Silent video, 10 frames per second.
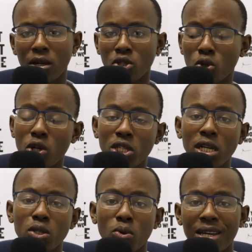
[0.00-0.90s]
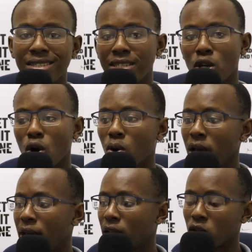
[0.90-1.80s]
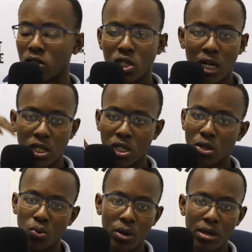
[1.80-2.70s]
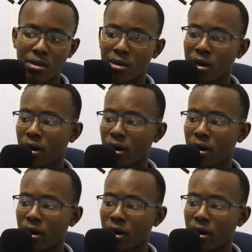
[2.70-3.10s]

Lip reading: in conjunction with SEO, in conjunction with